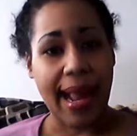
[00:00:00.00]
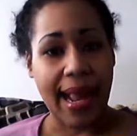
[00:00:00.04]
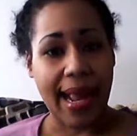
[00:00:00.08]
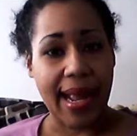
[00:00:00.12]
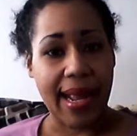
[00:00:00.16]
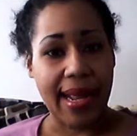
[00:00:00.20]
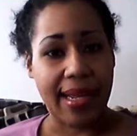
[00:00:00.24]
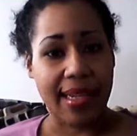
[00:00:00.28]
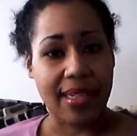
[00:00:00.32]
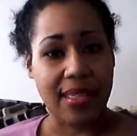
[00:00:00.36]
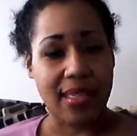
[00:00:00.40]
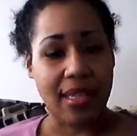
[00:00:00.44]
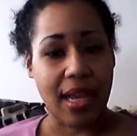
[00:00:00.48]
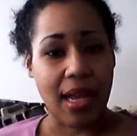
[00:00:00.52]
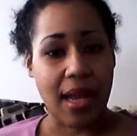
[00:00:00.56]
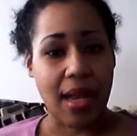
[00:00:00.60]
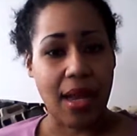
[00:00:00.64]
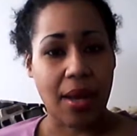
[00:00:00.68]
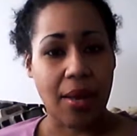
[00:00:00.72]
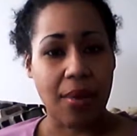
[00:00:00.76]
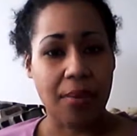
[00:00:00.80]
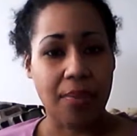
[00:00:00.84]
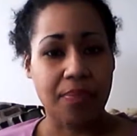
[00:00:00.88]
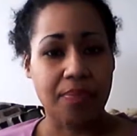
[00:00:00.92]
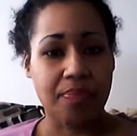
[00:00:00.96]
And
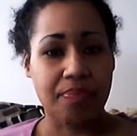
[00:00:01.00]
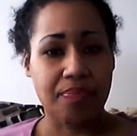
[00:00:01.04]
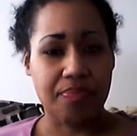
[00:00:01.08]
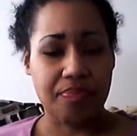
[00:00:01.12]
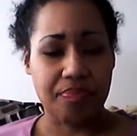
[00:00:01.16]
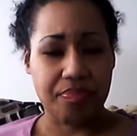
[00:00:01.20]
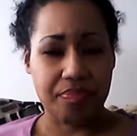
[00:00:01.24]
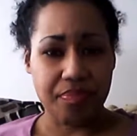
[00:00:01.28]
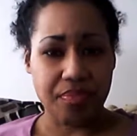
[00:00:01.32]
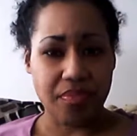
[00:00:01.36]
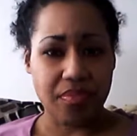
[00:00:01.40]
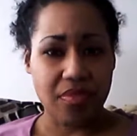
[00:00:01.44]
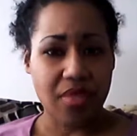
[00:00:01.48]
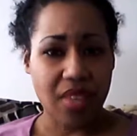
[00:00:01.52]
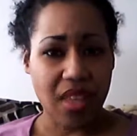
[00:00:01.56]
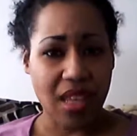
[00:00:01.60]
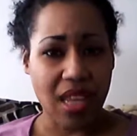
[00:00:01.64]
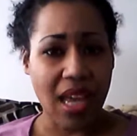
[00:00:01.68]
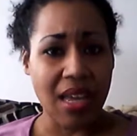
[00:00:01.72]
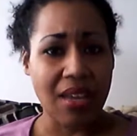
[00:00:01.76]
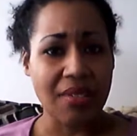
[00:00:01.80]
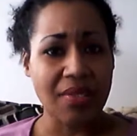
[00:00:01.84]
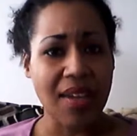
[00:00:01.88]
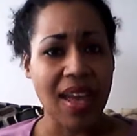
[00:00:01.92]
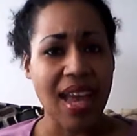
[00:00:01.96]

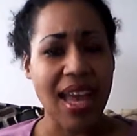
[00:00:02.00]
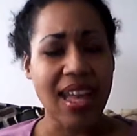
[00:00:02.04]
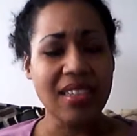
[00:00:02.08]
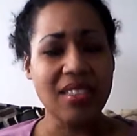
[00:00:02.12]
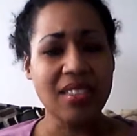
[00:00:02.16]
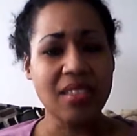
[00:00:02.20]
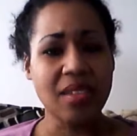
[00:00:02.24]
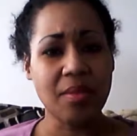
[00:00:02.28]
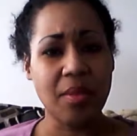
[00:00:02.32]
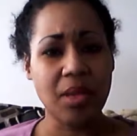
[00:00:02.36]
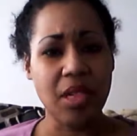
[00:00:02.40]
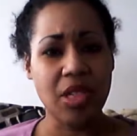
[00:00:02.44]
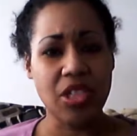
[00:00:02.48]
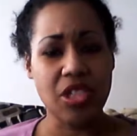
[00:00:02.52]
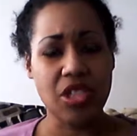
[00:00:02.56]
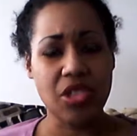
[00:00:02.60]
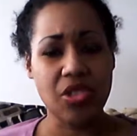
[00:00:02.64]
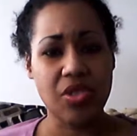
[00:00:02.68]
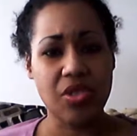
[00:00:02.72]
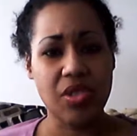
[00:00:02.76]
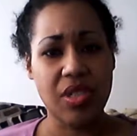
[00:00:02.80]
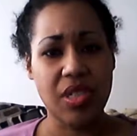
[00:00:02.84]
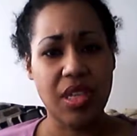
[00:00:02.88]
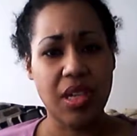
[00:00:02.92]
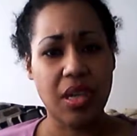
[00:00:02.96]
I've had some
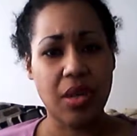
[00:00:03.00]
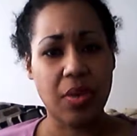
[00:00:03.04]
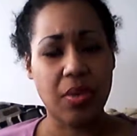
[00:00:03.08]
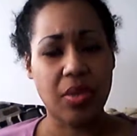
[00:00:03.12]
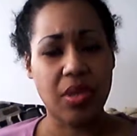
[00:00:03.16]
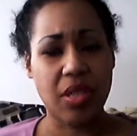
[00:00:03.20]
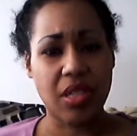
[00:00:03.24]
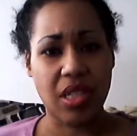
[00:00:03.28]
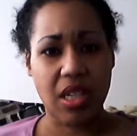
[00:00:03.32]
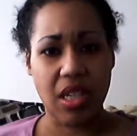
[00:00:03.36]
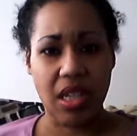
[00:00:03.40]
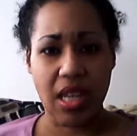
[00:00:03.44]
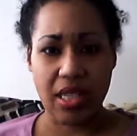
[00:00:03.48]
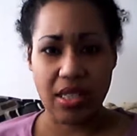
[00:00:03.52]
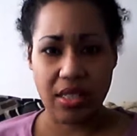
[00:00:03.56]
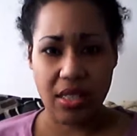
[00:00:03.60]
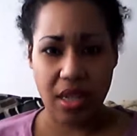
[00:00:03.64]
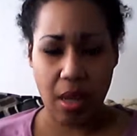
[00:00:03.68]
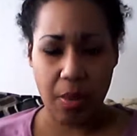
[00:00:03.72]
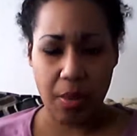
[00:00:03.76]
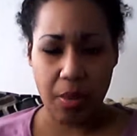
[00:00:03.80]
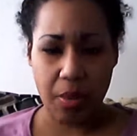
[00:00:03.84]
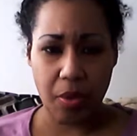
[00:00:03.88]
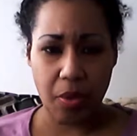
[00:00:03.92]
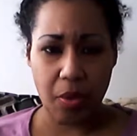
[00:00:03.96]
issues here within the
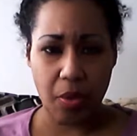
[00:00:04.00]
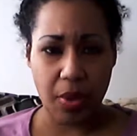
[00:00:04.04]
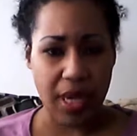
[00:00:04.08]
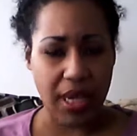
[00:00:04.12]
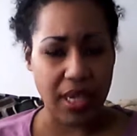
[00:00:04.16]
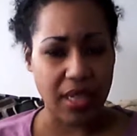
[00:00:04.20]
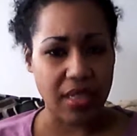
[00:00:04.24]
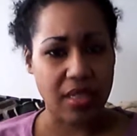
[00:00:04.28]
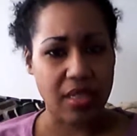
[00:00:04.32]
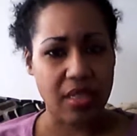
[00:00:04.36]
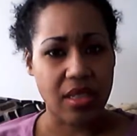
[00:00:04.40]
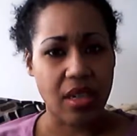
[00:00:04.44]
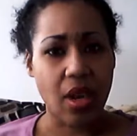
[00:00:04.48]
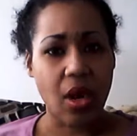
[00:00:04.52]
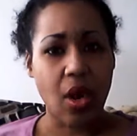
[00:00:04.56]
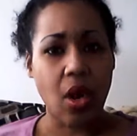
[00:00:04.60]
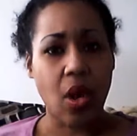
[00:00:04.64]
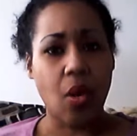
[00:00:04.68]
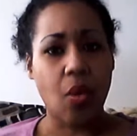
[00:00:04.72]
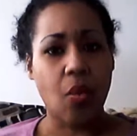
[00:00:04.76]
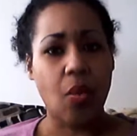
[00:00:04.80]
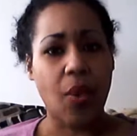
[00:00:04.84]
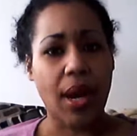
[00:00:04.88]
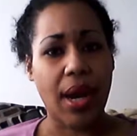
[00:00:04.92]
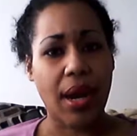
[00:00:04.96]
last couple weeks
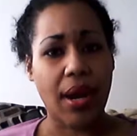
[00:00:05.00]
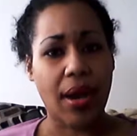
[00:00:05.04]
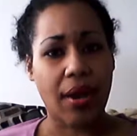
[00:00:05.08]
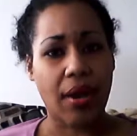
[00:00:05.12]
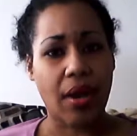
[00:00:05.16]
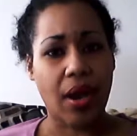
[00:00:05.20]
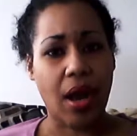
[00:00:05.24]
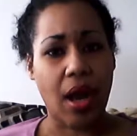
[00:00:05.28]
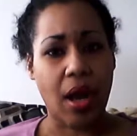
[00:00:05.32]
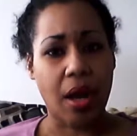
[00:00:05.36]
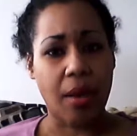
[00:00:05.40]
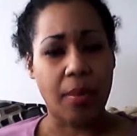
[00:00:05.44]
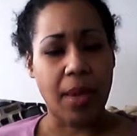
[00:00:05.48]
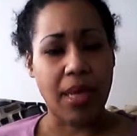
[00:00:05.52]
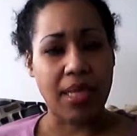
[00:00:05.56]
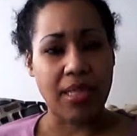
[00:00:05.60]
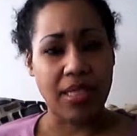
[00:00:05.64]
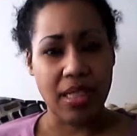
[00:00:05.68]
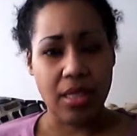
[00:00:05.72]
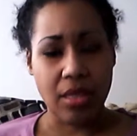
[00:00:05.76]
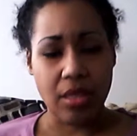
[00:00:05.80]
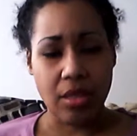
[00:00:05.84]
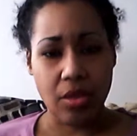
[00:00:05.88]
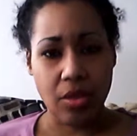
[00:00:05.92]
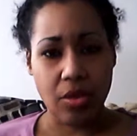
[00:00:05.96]
where I
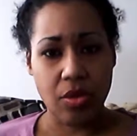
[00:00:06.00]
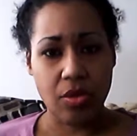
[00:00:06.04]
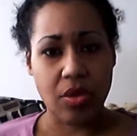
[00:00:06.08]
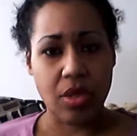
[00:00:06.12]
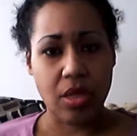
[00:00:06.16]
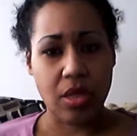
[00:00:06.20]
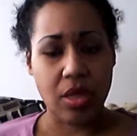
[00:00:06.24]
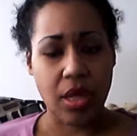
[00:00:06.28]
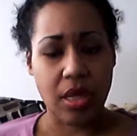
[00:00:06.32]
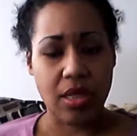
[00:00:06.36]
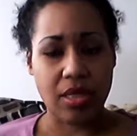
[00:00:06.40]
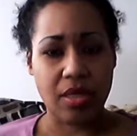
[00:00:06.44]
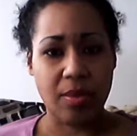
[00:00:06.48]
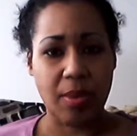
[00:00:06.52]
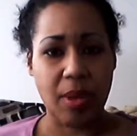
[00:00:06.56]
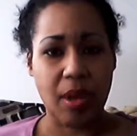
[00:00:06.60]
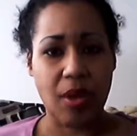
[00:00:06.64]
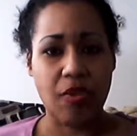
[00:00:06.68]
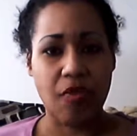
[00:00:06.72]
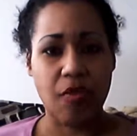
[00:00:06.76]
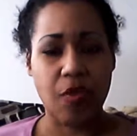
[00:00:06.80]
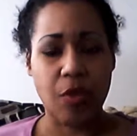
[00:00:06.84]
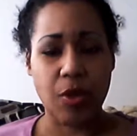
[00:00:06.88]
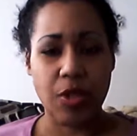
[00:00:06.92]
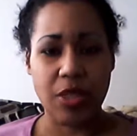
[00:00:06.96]
lost
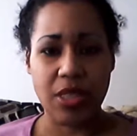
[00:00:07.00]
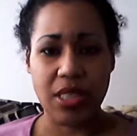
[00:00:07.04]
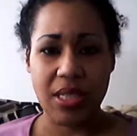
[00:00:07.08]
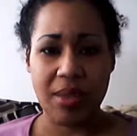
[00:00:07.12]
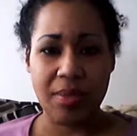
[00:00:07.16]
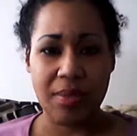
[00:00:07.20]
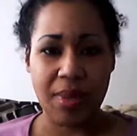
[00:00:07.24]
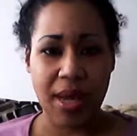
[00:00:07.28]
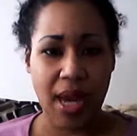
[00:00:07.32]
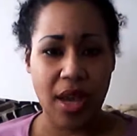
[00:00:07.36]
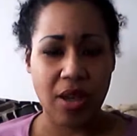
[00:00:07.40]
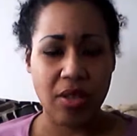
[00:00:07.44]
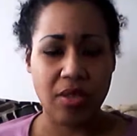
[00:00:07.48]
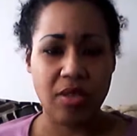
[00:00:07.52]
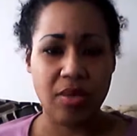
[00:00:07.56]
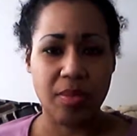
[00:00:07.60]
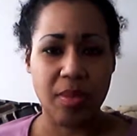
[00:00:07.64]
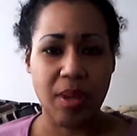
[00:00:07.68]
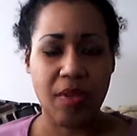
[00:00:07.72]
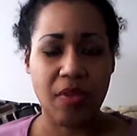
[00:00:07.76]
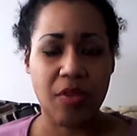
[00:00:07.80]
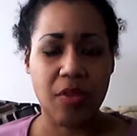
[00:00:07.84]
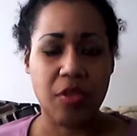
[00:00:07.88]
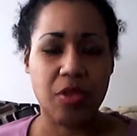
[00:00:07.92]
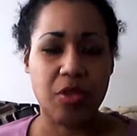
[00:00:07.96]
about 14 pounds
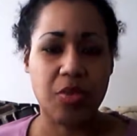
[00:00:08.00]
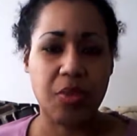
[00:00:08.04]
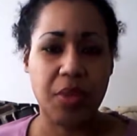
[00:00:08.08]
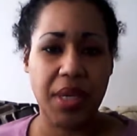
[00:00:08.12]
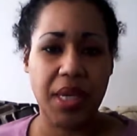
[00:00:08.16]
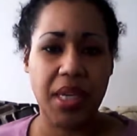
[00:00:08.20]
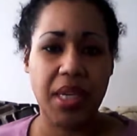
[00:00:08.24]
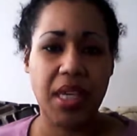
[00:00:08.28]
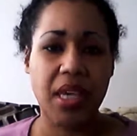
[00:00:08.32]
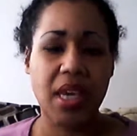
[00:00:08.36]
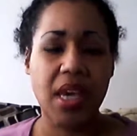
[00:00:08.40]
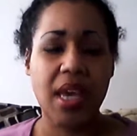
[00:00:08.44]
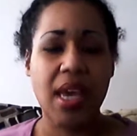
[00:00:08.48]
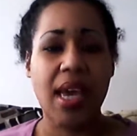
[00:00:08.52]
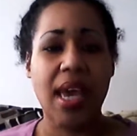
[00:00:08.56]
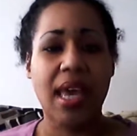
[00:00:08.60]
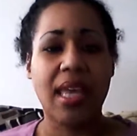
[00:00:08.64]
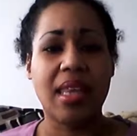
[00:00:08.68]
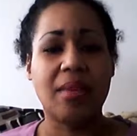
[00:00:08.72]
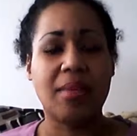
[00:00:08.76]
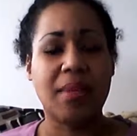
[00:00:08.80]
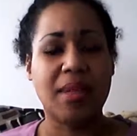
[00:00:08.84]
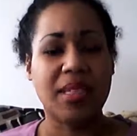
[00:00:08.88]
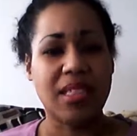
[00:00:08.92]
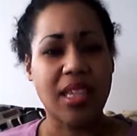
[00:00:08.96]
in my first week.
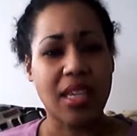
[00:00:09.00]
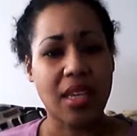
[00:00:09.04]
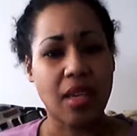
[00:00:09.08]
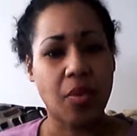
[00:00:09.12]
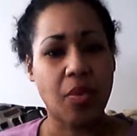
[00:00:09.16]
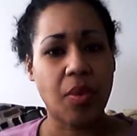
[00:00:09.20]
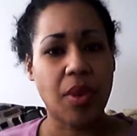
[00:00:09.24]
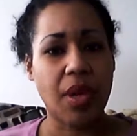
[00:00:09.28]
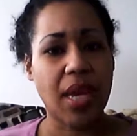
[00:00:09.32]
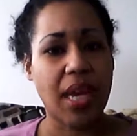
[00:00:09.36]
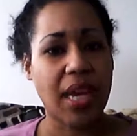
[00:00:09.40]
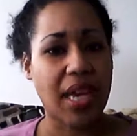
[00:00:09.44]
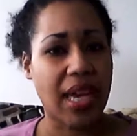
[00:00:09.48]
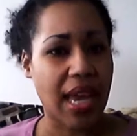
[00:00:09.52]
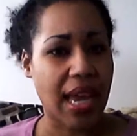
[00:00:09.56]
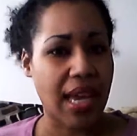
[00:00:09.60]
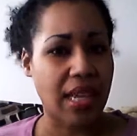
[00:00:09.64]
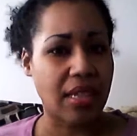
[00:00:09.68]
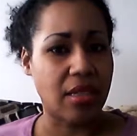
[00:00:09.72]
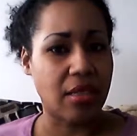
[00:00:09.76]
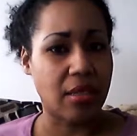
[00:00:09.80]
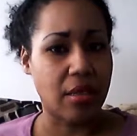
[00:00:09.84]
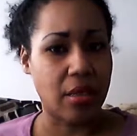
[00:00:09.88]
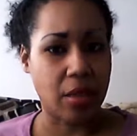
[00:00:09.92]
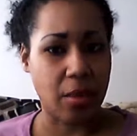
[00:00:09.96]
And then my second week, I
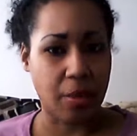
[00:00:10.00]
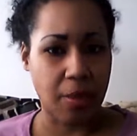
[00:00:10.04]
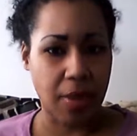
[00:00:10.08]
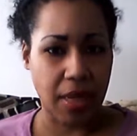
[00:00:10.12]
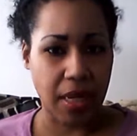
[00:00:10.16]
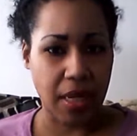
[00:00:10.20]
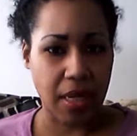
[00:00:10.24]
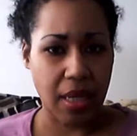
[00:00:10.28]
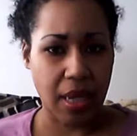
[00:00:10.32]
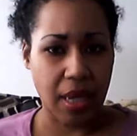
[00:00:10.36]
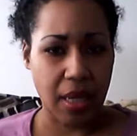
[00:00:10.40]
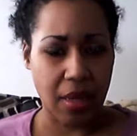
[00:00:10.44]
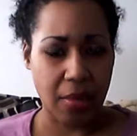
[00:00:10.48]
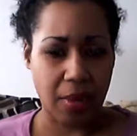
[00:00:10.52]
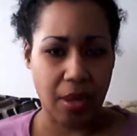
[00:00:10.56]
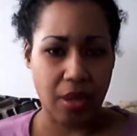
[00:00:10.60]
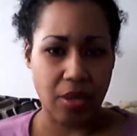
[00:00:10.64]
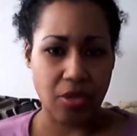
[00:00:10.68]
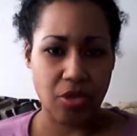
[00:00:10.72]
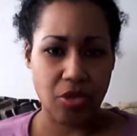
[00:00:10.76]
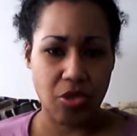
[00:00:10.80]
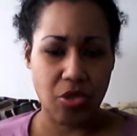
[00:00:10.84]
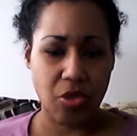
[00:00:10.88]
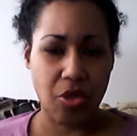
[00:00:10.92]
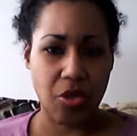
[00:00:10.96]
gained a little bit. I gained
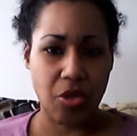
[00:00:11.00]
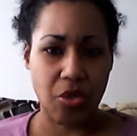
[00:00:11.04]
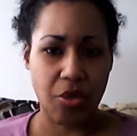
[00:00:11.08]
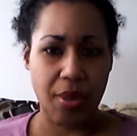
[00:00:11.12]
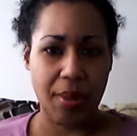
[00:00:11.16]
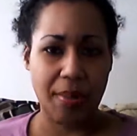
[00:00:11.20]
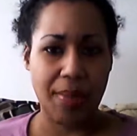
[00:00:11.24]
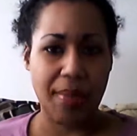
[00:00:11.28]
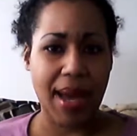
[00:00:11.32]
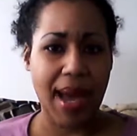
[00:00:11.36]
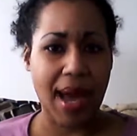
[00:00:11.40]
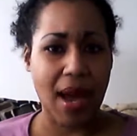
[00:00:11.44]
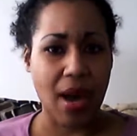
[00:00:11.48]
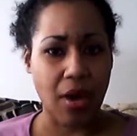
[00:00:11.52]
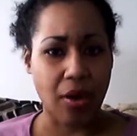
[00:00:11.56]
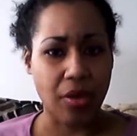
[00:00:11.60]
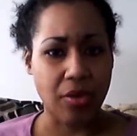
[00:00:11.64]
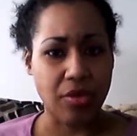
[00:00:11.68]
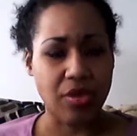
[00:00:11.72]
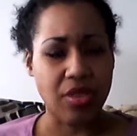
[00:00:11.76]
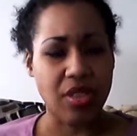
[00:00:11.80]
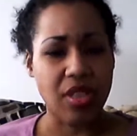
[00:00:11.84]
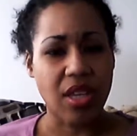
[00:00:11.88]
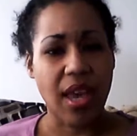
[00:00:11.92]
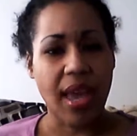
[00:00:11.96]
about 2 or 3
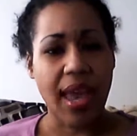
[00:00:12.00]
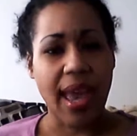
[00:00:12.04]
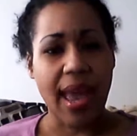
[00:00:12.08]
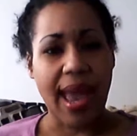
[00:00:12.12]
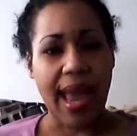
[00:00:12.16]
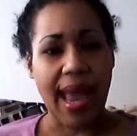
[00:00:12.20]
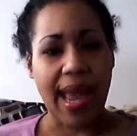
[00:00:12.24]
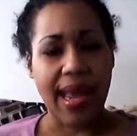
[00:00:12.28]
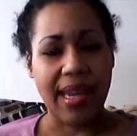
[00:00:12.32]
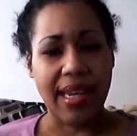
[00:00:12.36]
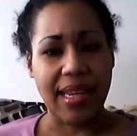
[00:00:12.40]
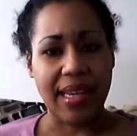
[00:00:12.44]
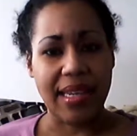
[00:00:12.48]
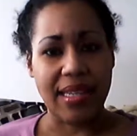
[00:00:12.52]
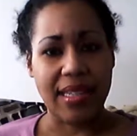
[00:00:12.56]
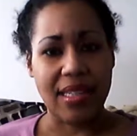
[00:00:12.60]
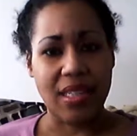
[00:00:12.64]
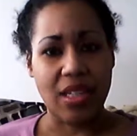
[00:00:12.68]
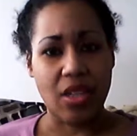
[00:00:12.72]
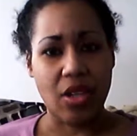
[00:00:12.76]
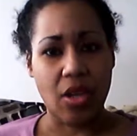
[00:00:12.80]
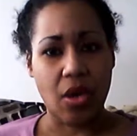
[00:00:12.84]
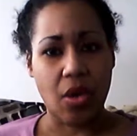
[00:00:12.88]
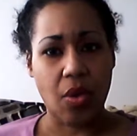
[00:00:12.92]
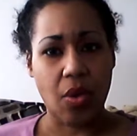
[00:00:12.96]
pounds. And then,
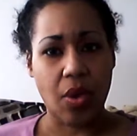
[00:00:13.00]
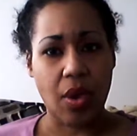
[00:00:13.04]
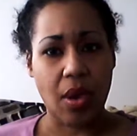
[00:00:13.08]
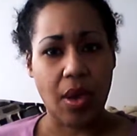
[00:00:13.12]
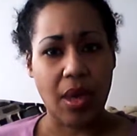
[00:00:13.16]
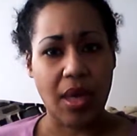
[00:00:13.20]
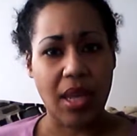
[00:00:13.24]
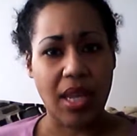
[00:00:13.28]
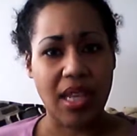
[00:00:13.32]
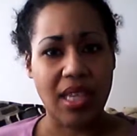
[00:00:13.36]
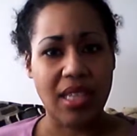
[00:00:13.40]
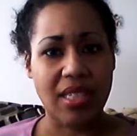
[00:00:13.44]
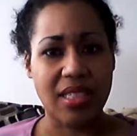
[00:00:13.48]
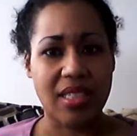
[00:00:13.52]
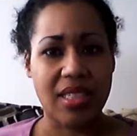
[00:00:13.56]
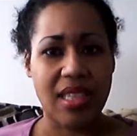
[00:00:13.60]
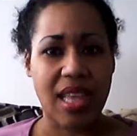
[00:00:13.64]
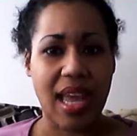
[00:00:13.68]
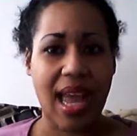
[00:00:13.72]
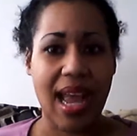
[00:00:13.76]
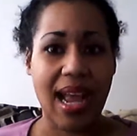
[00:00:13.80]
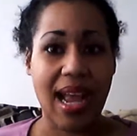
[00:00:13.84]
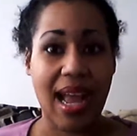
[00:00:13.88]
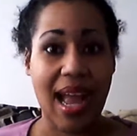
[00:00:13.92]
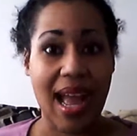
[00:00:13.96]
it is
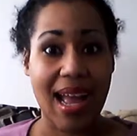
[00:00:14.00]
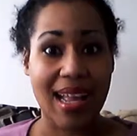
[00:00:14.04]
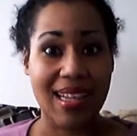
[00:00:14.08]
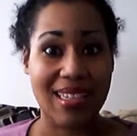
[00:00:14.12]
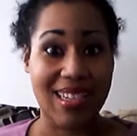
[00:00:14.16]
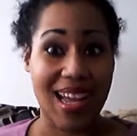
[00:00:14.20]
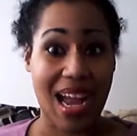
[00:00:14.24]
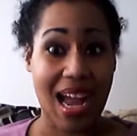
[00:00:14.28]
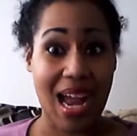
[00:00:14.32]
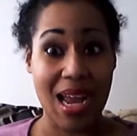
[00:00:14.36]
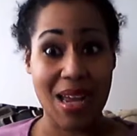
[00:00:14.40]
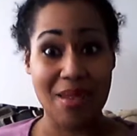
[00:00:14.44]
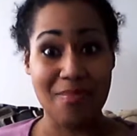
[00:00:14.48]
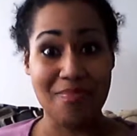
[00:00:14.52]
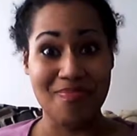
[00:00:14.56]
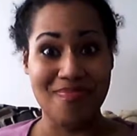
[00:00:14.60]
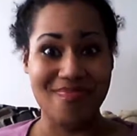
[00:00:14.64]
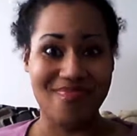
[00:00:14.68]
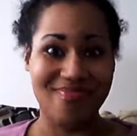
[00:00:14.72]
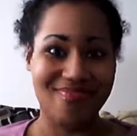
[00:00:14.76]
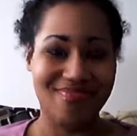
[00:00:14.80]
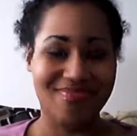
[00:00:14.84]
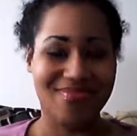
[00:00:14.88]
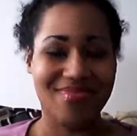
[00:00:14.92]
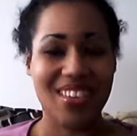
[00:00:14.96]
that kind of
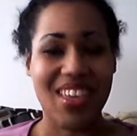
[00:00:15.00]
time.